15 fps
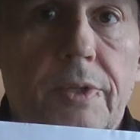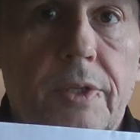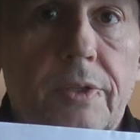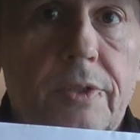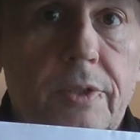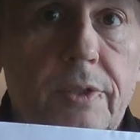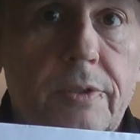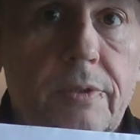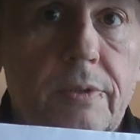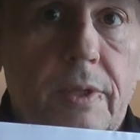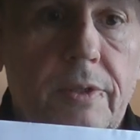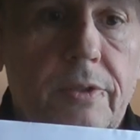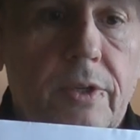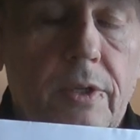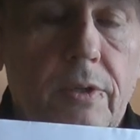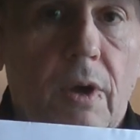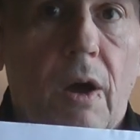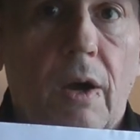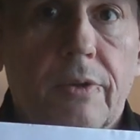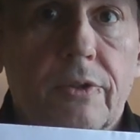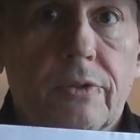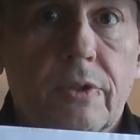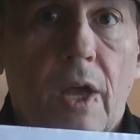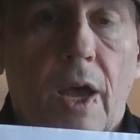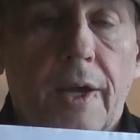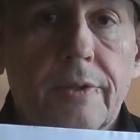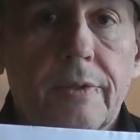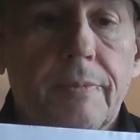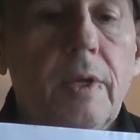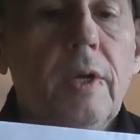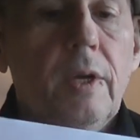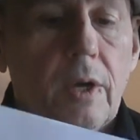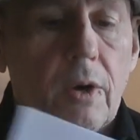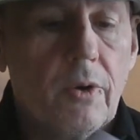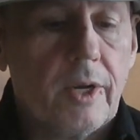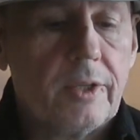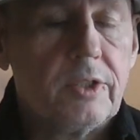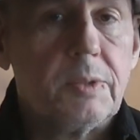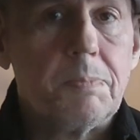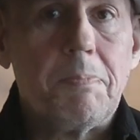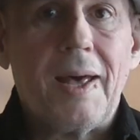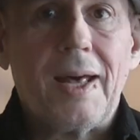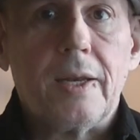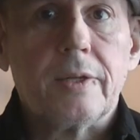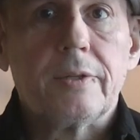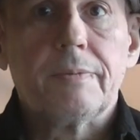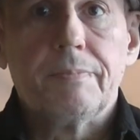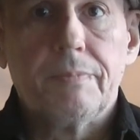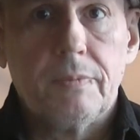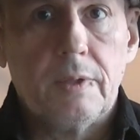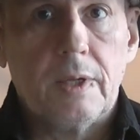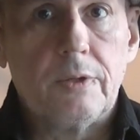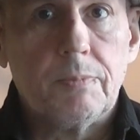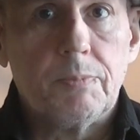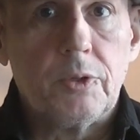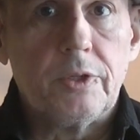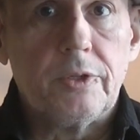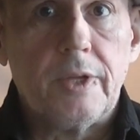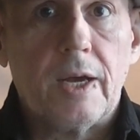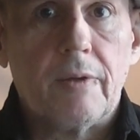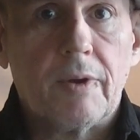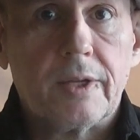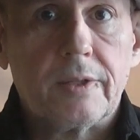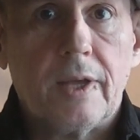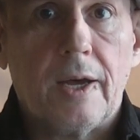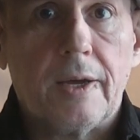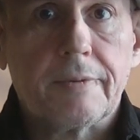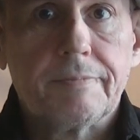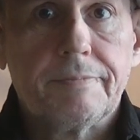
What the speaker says: this is? And they say, yeah, this is cat. Alright, spell it. Then you put it down like that.